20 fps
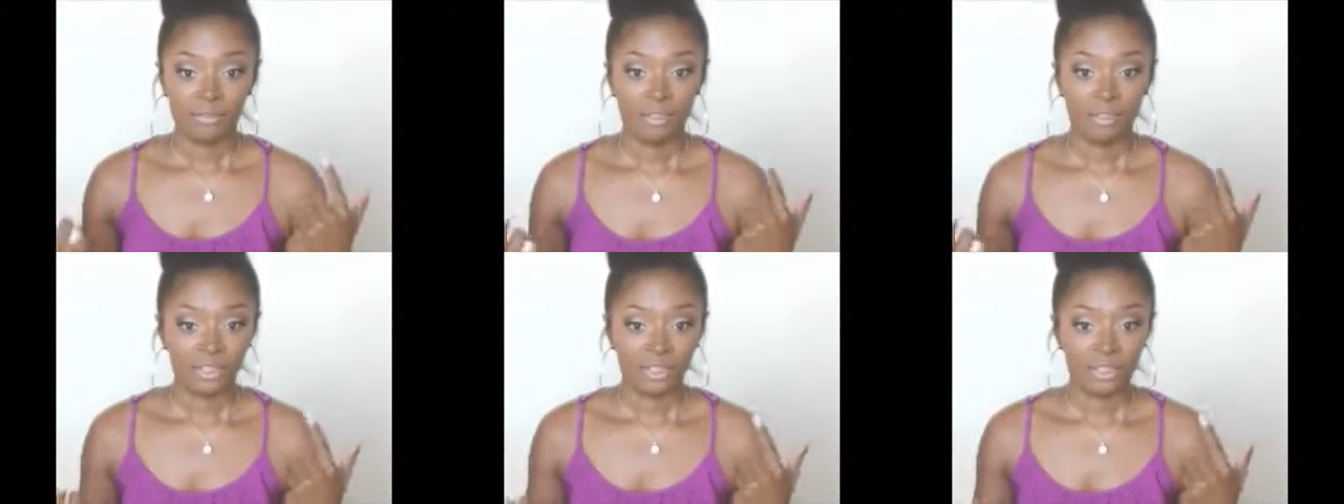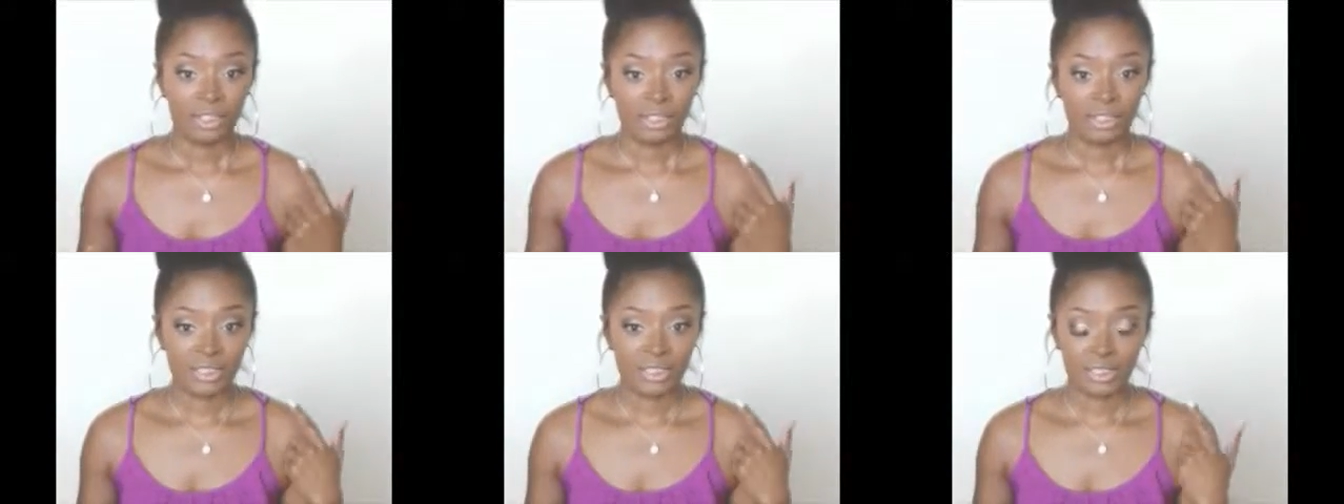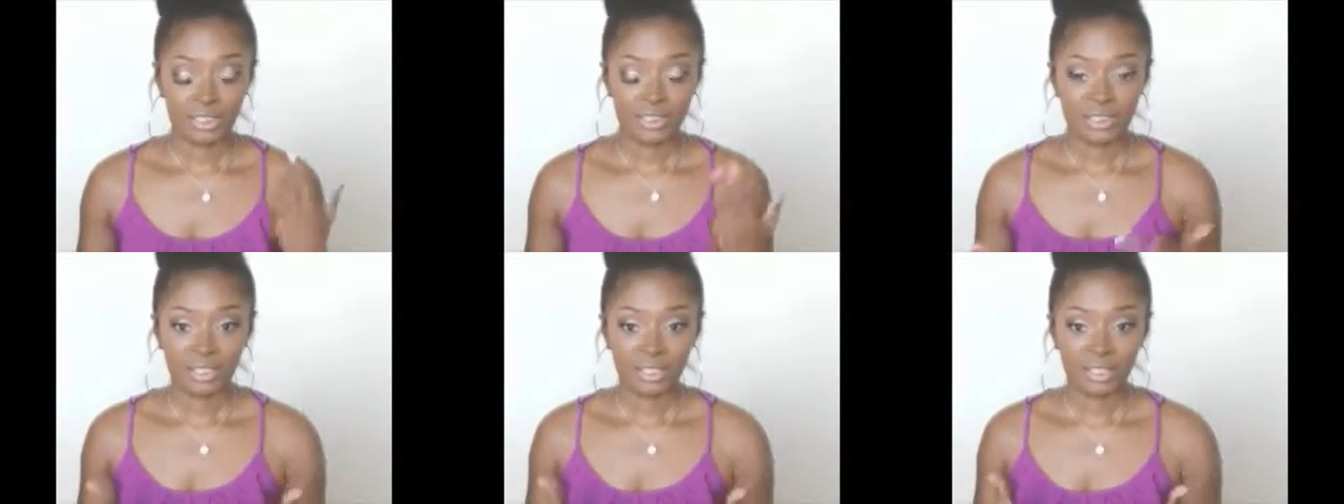Are you going to
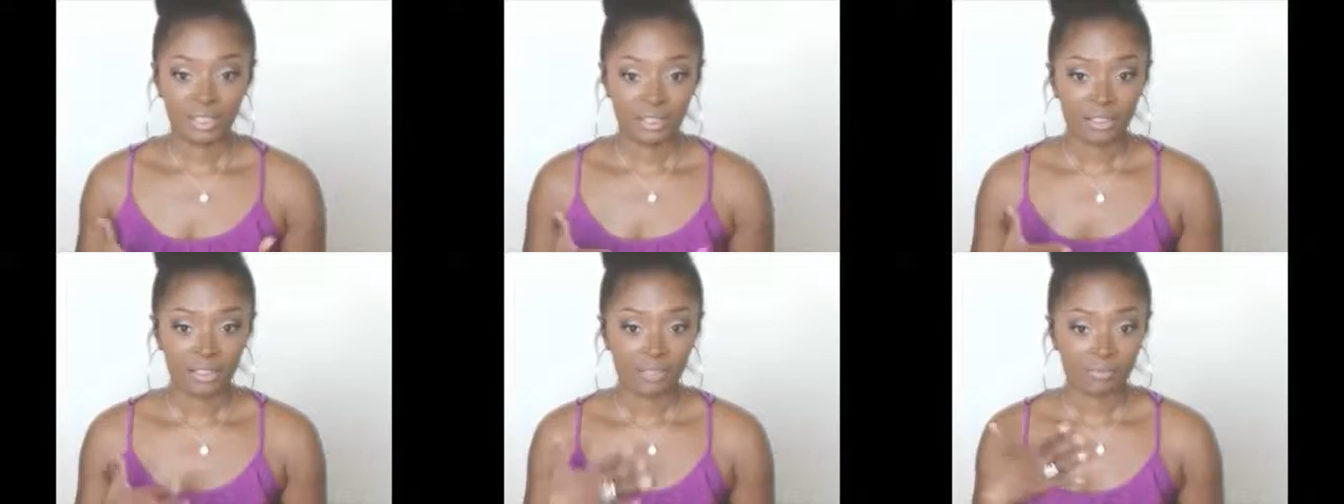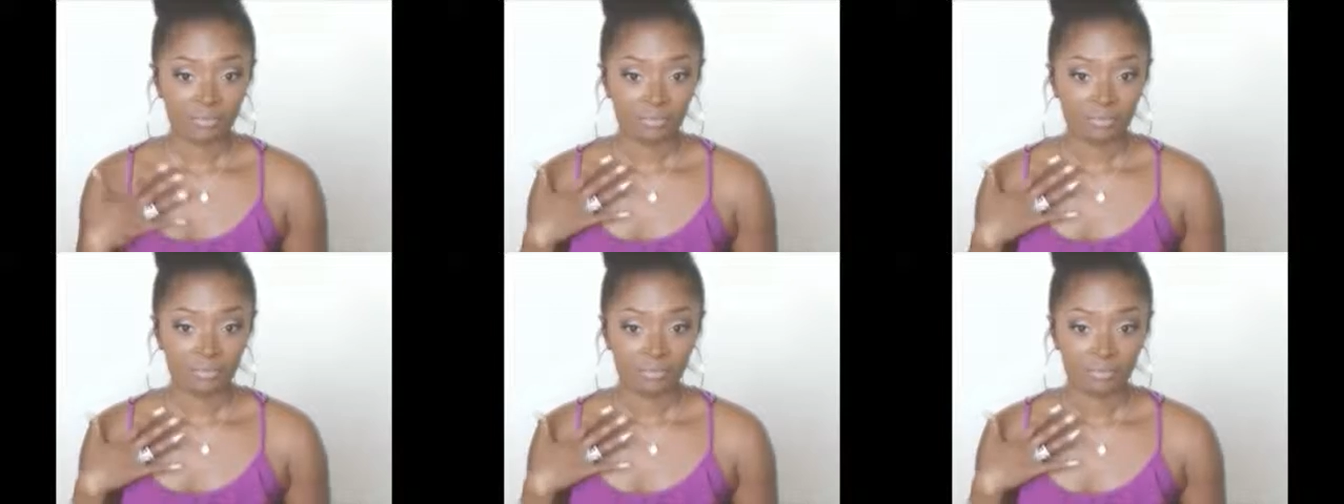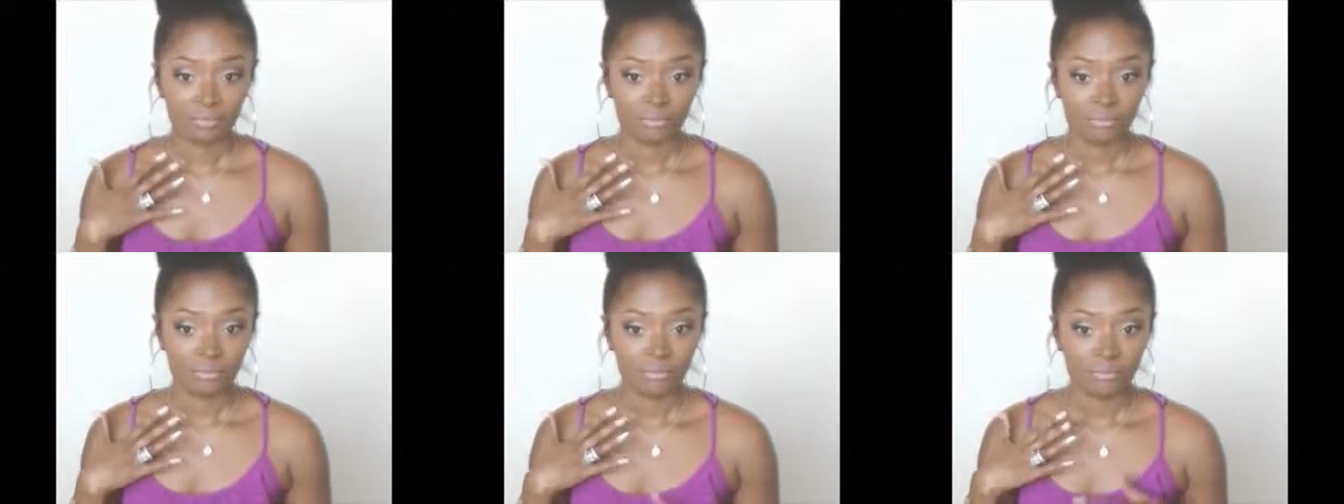study
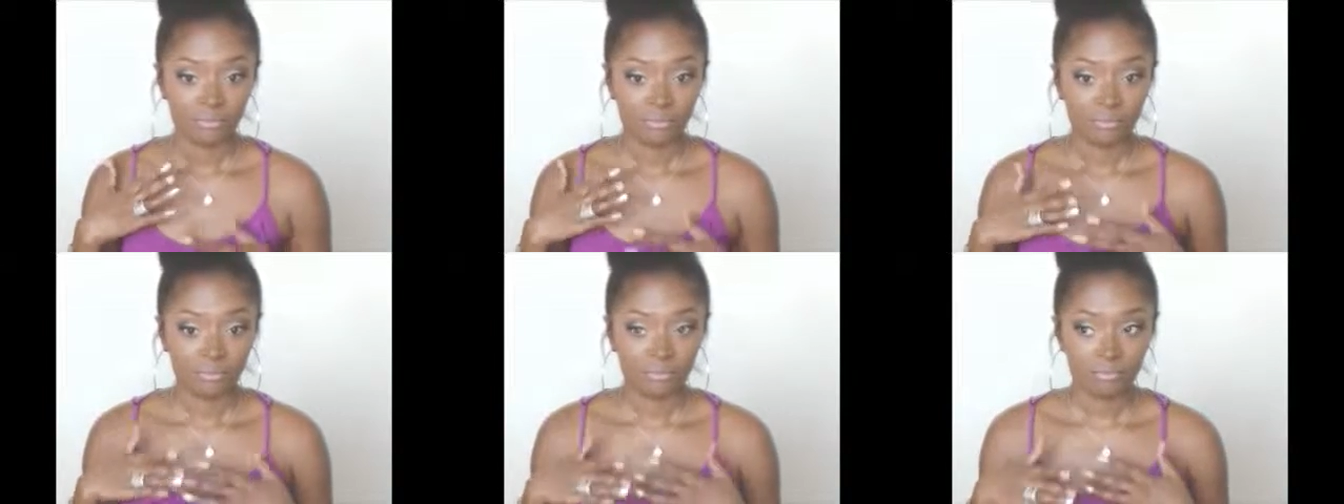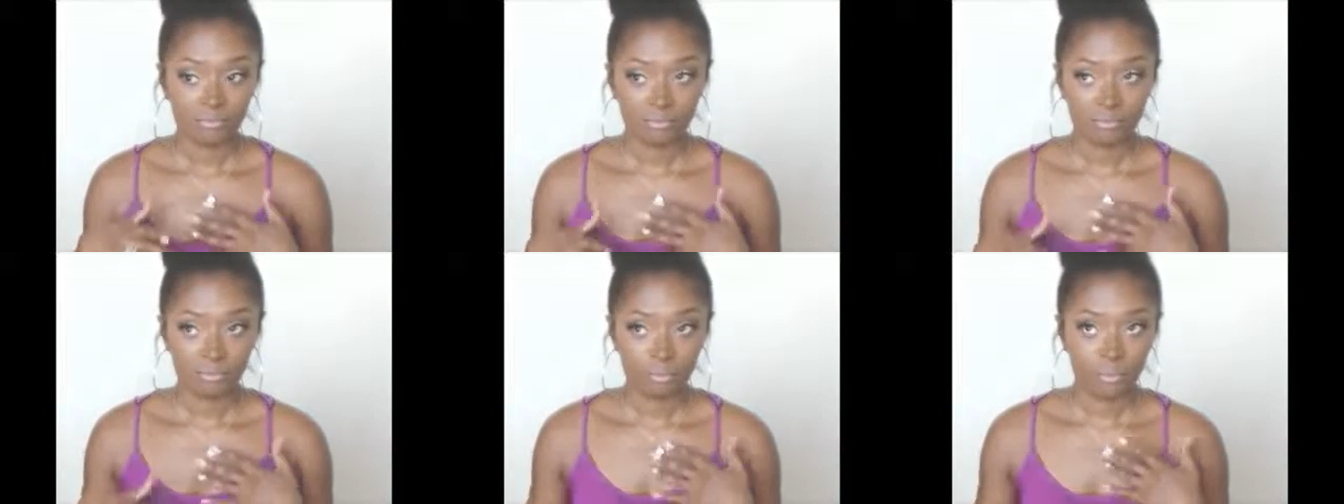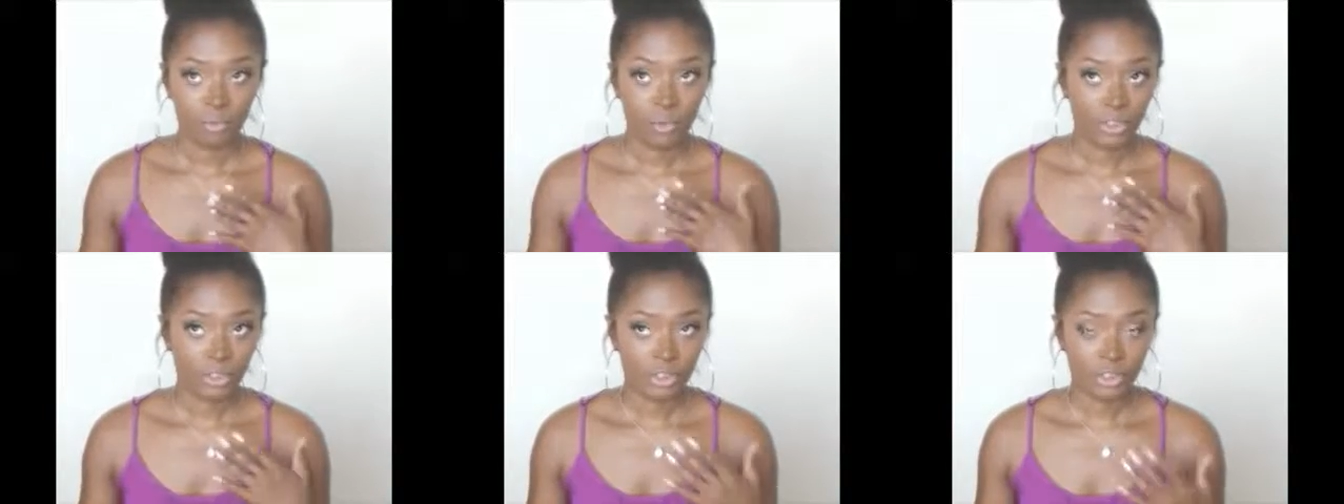
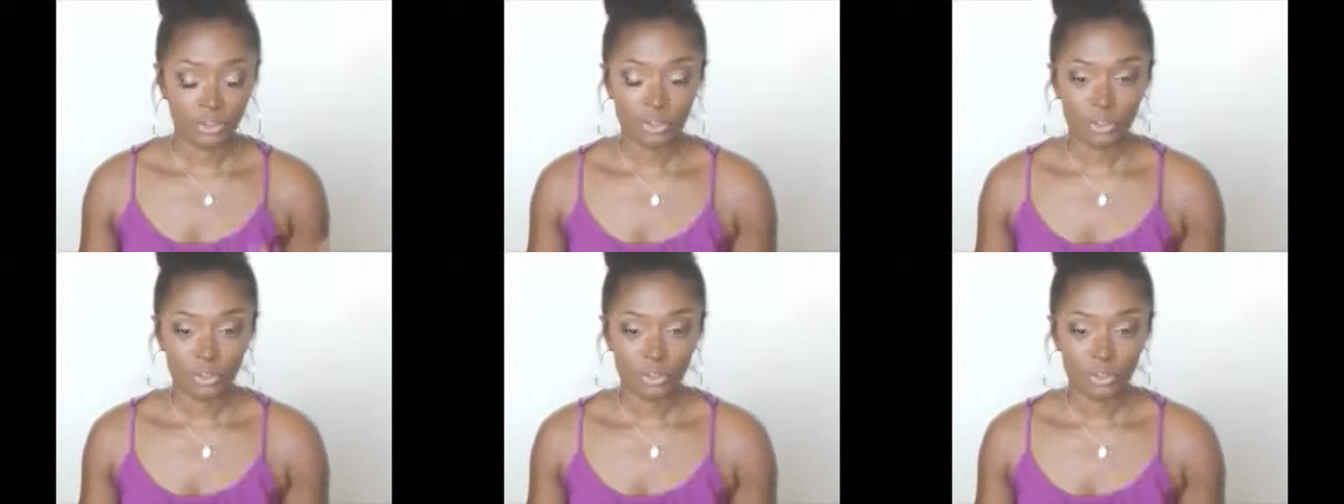one to